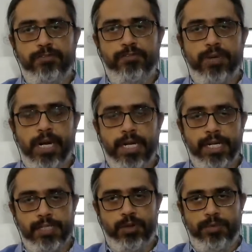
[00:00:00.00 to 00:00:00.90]

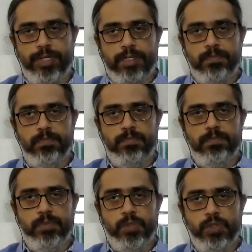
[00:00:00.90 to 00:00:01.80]
iris flower.
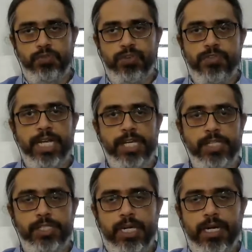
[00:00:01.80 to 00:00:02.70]
So 50
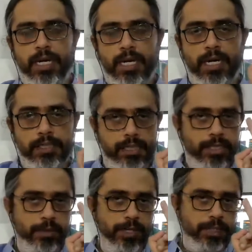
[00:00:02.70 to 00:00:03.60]
each. I think
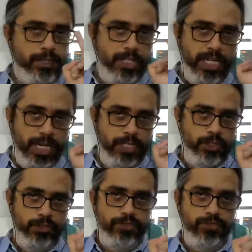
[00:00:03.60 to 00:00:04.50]
there are 3 kinds
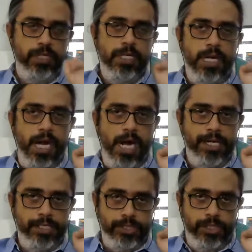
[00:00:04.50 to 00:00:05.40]
of
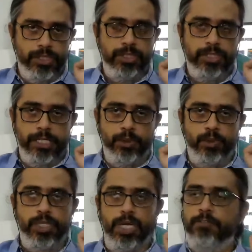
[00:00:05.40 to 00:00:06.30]
irises:
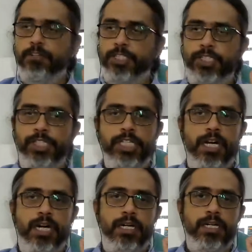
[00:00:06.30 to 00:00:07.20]
Setosa,
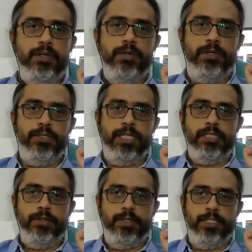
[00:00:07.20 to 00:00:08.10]
Virginica, and what was the
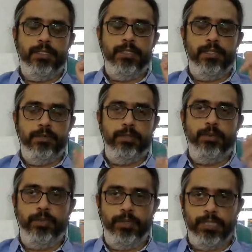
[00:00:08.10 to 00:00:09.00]
other one? One
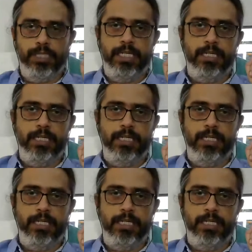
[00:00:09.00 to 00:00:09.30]
more was there.